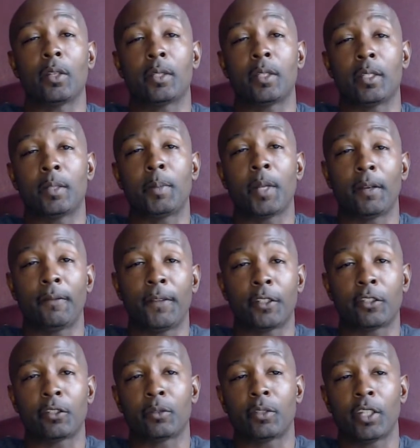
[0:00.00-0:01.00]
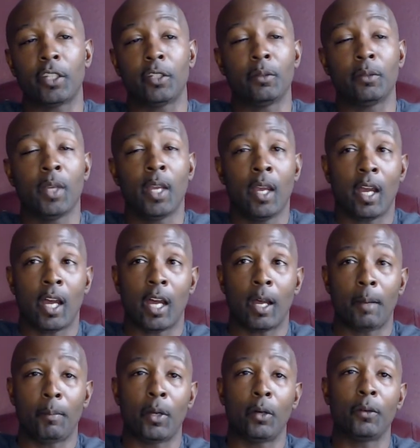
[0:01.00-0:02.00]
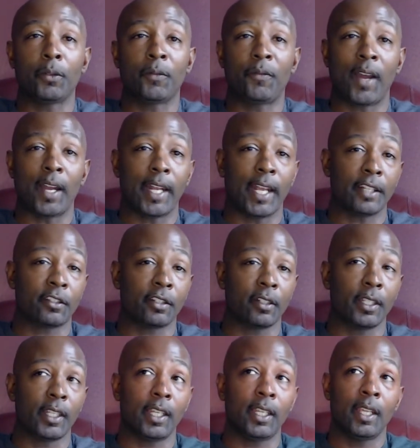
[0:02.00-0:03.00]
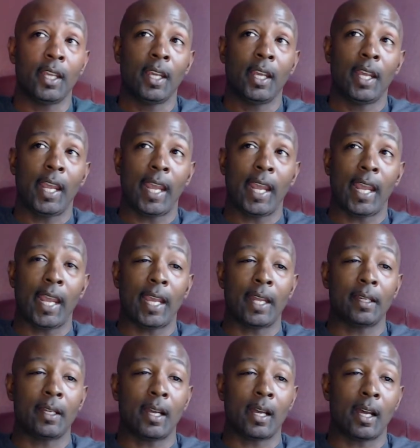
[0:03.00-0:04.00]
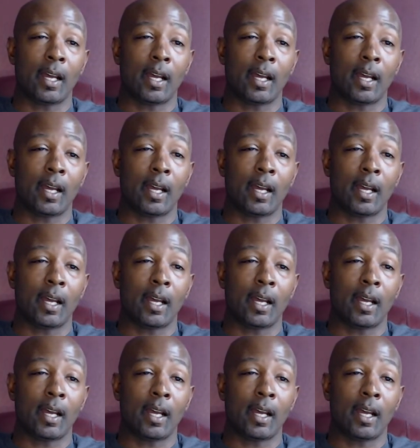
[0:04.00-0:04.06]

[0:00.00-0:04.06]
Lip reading: beneficial to you, both financially and